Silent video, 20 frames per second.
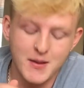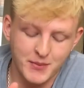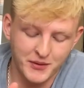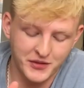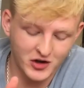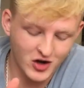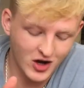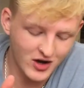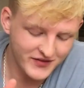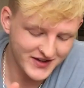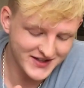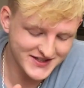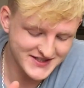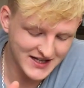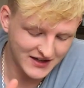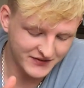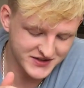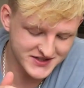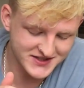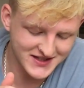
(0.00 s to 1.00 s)
But the coffee itself
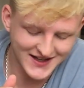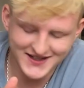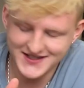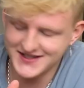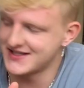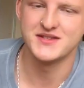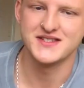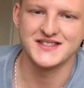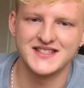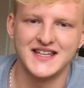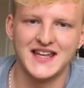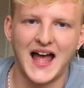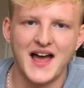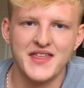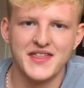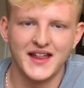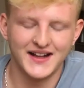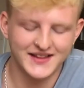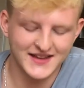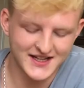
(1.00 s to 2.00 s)
is nice. See, I
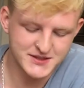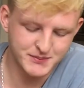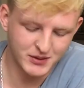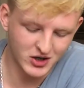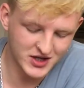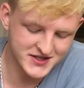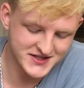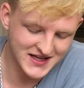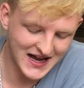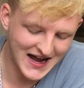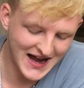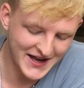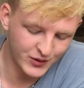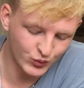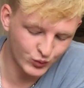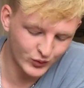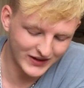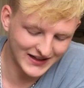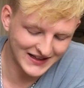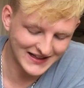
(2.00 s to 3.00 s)
think that's because I don't
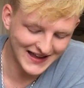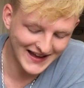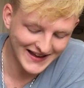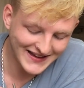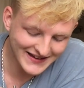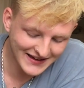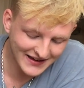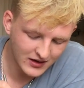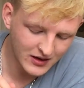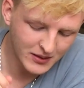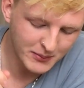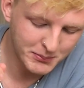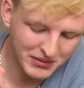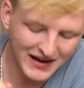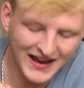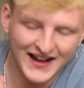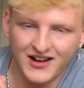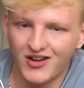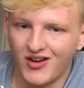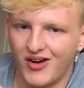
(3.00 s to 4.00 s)
really like
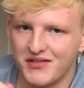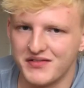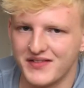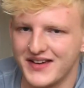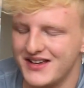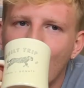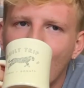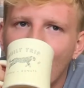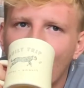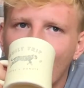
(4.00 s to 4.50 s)
black coffee.